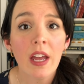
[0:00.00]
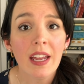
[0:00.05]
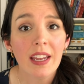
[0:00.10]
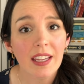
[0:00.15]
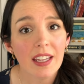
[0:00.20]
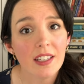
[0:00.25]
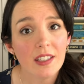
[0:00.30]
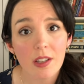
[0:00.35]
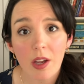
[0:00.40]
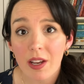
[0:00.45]

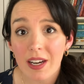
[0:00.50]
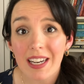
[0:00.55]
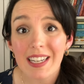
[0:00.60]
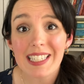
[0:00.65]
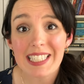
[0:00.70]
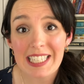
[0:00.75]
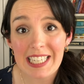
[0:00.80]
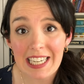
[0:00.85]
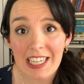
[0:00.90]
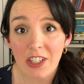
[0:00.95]
gets on and
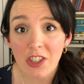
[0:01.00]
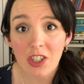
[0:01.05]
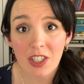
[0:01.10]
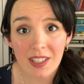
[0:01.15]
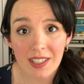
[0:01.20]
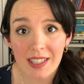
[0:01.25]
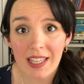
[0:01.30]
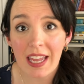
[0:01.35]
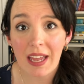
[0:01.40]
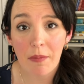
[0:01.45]

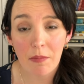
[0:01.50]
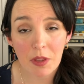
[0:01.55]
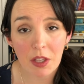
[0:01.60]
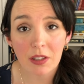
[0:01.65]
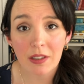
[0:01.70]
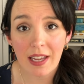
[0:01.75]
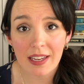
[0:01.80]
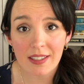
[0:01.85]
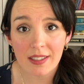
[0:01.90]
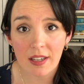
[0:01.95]
teaches them the
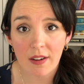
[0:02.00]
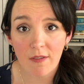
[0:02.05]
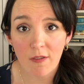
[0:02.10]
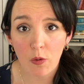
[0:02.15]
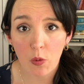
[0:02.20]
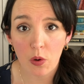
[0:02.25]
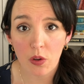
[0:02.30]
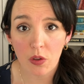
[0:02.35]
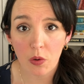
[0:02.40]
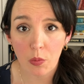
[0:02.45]
lesson
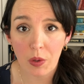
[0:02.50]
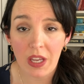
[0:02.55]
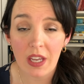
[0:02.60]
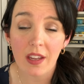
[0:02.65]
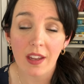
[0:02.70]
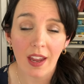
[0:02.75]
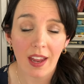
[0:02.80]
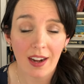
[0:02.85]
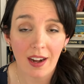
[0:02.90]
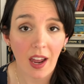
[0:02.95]
for the
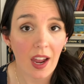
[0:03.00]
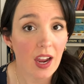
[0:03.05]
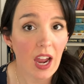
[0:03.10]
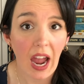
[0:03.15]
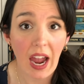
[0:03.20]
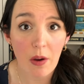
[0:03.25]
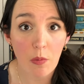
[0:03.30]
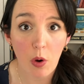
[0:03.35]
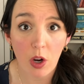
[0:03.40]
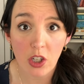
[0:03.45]
week, and I,
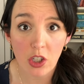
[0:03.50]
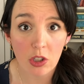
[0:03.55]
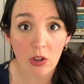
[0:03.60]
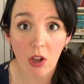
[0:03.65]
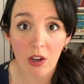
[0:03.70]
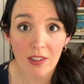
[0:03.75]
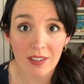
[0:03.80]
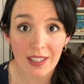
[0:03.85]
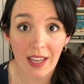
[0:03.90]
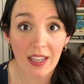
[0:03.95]
I watch
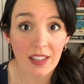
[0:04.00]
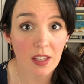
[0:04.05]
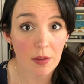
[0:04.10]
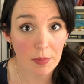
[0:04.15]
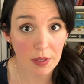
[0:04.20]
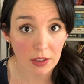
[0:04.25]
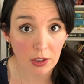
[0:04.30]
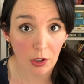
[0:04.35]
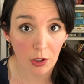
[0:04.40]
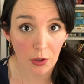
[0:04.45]
alongside them
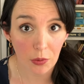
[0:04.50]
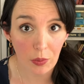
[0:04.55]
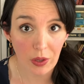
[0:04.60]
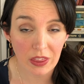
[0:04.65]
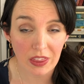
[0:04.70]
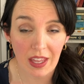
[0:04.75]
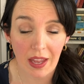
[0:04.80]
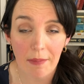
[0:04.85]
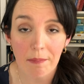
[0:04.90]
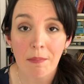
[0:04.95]
and learn
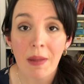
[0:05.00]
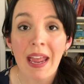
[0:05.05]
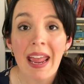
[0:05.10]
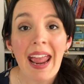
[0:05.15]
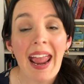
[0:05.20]
with them.